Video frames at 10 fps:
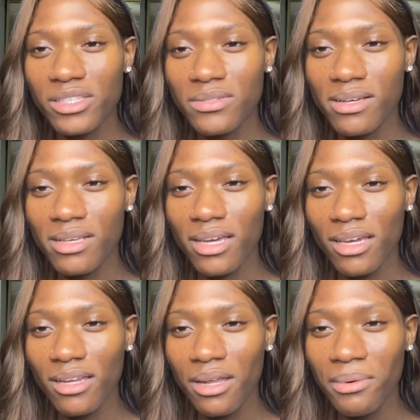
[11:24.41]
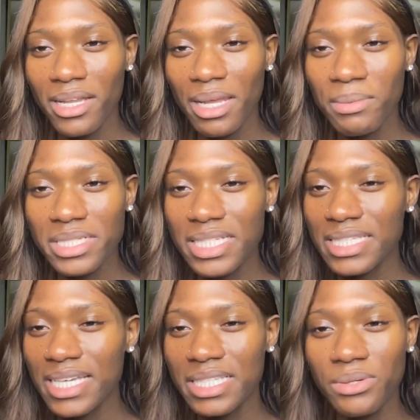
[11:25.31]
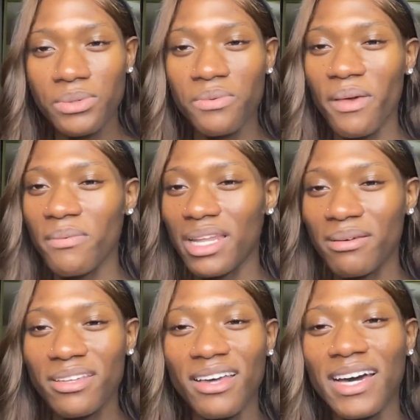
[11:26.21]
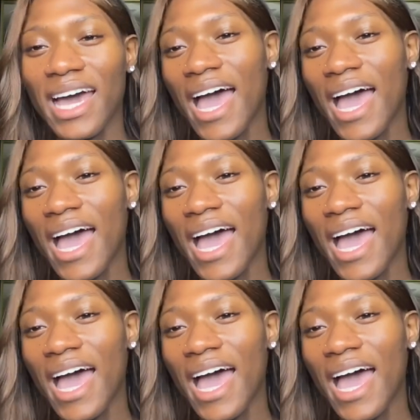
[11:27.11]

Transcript: So I was like, you know what? Let me just, I said, oh, baby, you know,